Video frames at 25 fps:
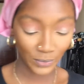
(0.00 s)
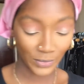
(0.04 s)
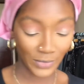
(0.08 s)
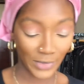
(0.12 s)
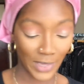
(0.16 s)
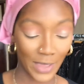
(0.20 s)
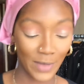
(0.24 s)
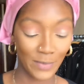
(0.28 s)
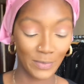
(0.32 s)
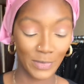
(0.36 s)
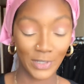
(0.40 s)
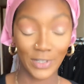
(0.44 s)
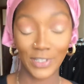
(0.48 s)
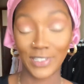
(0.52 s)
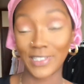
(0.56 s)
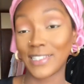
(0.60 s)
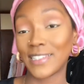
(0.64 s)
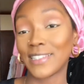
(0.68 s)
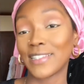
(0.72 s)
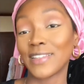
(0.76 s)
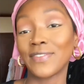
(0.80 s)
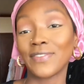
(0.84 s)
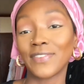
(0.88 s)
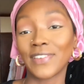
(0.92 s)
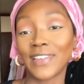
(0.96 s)
because
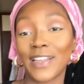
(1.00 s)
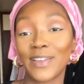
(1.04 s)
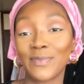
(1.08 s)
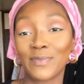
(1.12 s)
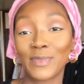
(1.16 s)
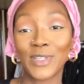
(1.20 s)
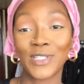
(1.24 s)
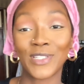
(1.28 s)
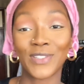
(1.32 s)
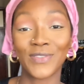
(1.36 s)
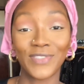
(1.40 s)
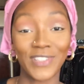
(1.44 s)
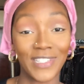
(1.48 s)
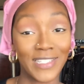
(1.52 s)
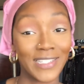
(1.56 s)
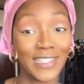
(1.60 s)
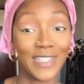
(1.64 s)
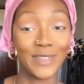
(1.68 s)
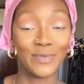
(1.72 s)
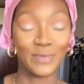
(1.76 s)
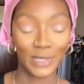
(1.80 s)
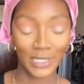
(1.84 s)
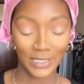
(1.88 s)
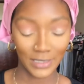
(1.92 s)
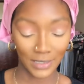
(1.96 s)
it's something I most
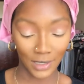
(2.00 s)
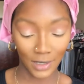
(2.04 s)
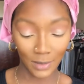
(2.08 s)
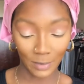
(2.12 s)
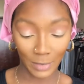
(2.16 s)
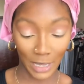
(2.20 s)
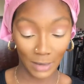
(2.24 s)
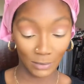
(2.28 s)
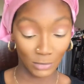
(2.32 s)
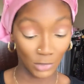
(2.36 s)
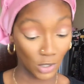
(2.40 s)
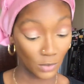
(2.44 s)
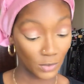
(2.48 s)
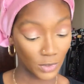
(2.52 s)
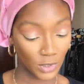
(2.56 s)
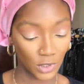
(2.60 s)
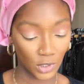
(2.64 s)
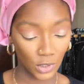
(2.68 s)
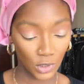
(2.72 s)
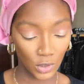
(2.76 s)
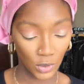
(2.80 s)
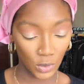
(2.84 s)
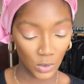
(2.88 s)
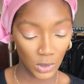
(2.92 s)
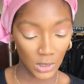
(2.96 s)
recently picked up, I'm going
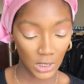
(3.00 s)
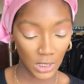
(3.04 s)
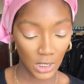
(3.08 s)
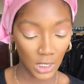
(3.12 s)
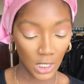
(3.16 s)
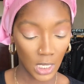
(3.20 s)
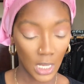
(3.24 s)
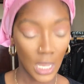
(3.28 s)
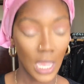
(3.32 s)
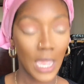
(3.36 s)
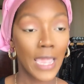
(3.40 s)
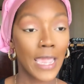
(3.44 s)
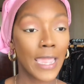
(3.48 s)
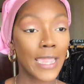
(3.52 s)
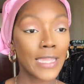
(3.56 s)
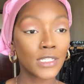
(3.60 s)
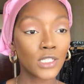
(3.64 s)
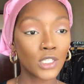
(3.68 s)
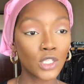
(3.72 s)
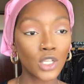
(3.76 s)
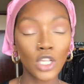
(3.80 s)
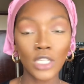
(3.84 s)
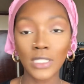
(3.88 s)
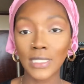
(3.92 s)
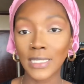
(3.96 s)
to use it.
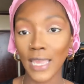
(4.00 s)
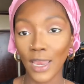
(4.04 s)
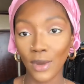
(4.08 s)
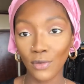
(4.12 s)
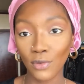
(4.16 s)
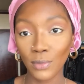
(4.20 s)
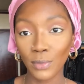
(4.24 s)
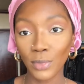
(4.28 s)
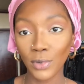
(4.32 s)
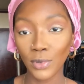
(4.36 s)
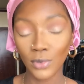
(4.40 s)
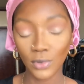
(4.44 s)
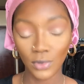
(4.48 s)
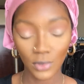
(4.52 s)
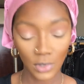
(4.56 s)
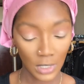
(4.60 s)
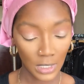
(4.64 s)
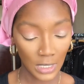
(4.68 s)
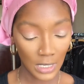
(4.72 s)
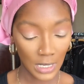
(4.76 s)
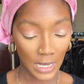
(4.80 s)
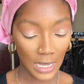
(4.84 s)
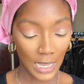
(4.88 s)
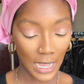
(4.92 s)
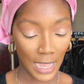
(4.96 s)
It's not terrible.
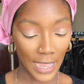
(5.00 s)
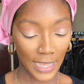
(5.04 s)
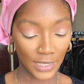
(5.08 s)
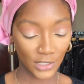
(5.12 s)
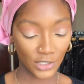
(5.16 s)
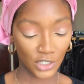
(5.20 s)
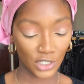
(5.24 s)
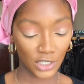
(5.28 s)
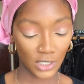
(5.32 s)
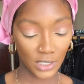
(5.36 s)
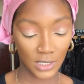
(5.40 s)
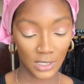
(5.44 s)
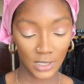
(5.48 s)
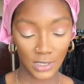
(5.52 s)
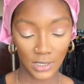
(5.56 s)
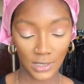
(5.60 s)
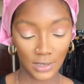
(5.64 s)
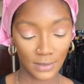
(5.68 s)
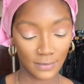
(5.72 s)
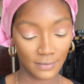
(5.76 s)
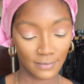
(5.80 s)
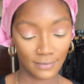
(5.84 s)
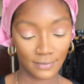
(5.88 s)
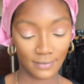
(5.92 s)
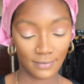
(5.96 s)
I
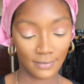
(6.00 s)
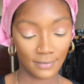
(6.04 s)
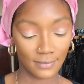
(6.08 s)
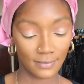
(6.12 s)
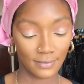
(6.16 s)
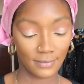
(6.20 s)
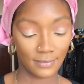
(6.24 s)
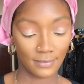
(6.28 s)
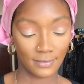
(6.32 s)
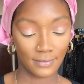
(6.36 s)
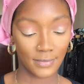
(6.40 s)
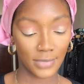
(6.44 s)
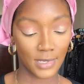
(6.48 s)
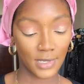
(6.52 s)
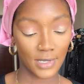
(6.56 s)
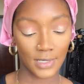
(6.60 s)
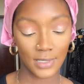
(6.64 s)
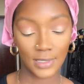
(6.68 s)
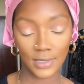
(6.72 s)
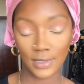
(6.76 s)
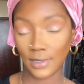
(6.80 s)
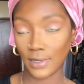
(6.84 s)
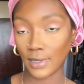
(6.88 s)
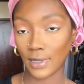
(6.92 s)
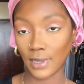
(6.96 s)
just
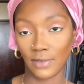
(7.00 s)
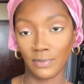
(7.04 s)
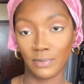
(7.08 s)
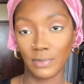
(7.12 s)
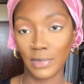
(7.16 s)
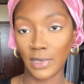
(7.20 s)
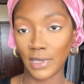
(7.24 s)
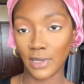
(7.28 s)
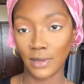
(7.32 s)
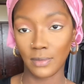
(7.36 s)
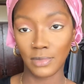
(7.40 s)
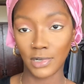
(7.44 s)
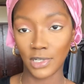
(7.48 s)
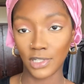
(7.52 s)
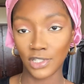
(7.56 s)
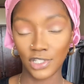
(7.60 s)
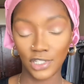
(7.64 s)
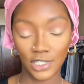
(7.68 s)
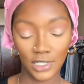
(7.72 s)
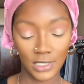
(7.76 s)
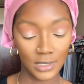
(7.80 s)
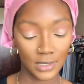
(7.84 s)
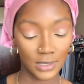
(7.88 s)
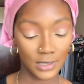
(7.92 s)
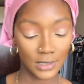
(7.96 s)
personally have better
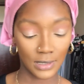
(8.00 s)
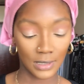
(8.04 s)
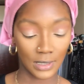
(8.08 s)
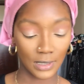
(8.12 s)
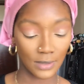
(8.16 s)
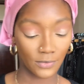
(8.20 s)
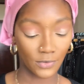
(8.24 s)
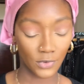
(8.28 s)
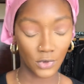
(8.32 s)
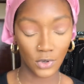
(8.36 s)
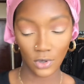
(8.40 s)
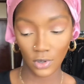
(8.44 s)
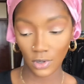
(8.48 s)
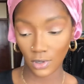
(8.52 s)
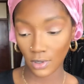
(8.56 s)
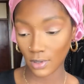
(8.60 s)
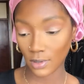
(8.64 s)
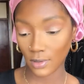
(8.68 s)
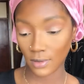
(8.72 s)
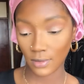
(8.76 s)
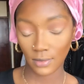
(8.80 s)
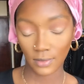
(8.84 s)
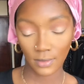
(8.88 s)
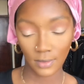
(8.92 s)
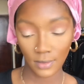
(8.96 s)
blushes. I've got,
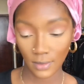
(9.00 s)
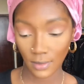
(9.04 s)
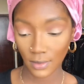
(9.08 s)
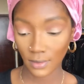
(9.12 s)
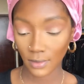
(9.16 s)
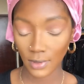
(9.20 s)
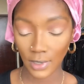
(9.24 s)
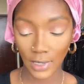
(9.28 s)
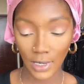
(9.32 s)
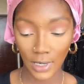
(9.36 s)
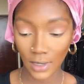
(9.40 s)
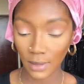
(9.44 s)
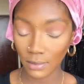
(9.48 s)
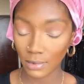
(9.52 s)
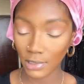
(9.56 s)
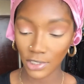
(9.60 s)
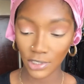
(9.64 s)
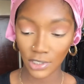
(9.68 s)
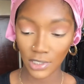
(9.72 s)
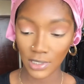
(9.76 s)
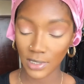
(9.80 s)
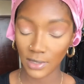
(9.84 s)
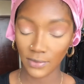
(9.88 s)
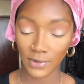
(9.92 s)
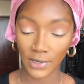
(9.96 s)
what kind of
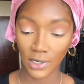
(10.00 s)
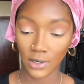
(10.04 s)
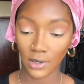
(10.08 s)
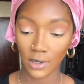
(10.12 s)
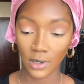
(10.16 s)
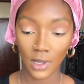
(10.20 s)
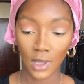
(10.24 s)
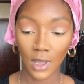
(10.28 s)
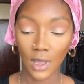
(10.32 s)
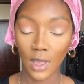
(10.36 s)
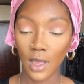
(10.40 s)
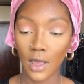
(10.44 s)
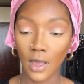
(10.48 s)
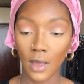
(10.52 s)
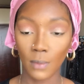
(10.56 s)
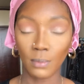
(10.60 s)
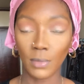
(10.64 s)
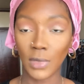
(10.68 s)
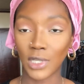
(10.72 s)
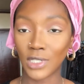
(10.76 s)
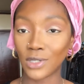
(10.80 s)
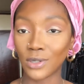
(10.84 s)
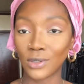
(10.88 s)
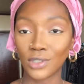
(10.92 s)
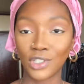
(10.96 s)
blushes have I got?
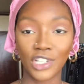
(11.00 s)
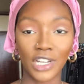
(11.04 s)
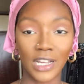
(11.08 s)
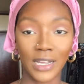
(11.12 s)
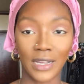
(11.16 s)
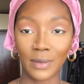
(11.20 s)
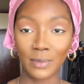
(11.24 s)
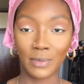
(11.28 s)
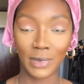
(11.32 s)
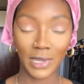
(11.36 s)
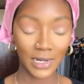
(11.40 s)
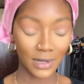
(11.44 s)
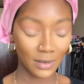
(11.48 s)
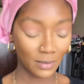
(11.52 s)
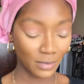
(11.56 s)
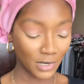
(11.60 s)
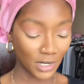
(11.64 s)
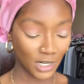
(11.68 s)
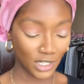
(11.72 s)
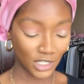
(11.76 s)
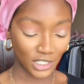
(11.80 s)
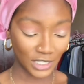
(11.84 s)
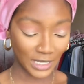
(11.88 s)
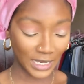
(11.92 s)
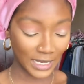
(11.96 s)
My Dolce & Gabbana
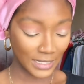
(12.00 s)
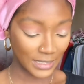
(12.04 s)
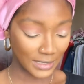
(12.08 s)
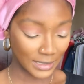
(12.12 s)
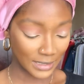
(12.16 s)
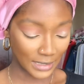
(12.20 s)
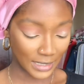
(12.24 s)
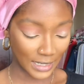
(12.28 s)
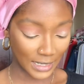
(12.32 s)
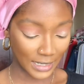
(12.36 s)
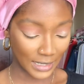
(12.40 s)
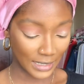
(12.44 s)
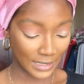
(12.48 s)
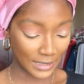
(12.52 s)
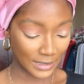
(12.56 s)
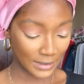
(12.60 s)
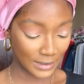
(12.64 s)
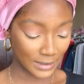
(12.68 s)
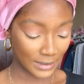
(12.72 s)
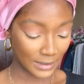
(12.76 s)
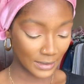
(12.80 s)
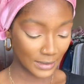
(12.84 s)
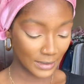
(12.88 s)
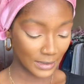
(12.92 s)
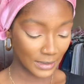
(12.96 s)
blush, that is
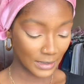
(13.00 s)
nice.